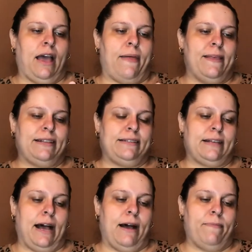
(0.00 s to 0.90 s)
And this,
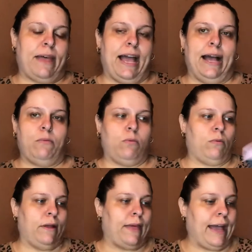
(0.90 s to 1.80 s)
they
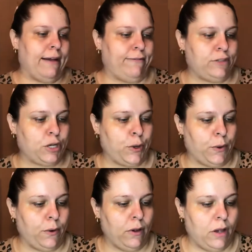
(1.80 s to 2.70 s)
have
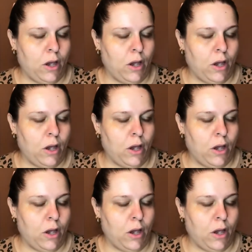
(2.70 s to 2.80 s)
two.